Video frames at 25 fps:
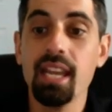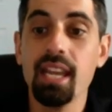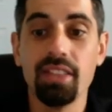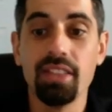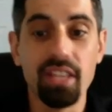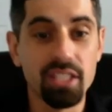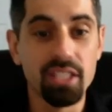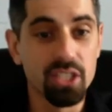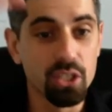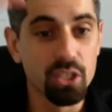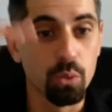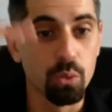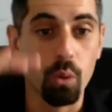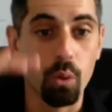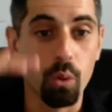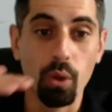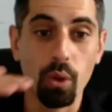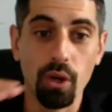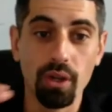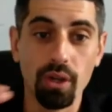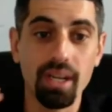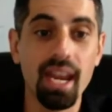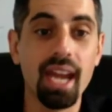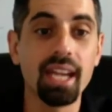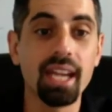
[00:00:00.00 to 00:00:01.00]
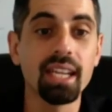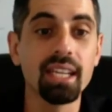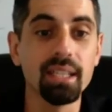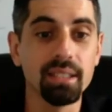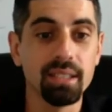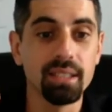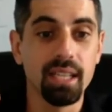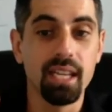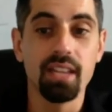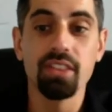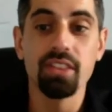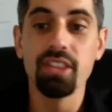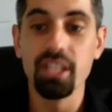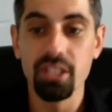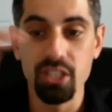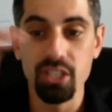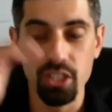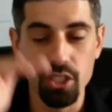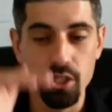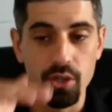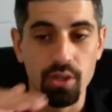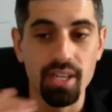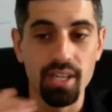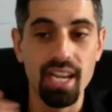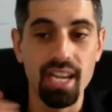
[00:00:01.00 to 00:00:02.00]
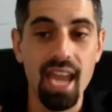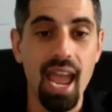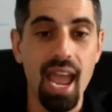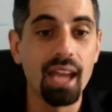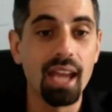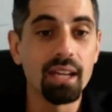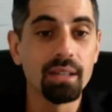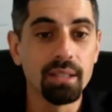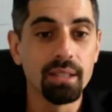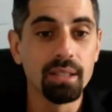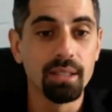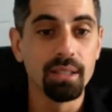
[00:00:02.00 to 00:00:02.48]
This is what we're getting. This is your net.